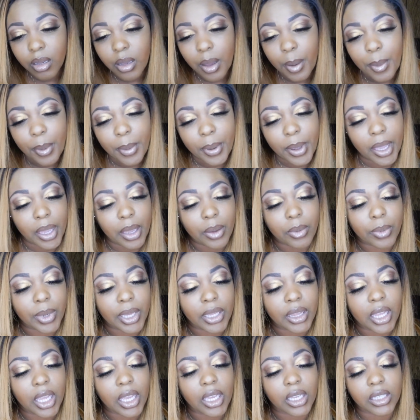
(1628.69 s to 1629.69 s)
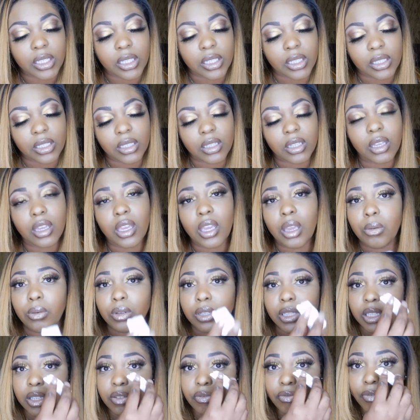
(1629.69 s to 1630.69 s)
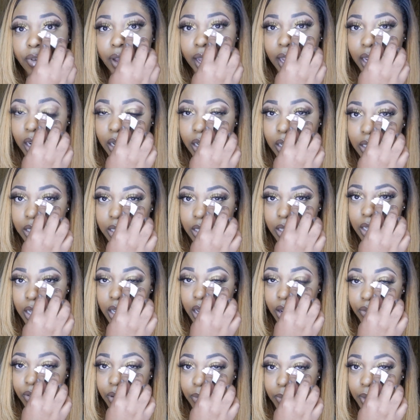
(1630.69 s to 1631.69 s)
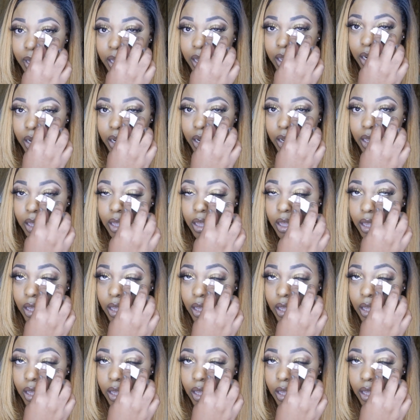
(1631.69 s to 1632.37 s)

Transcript: We think just he was just fighting to see everybody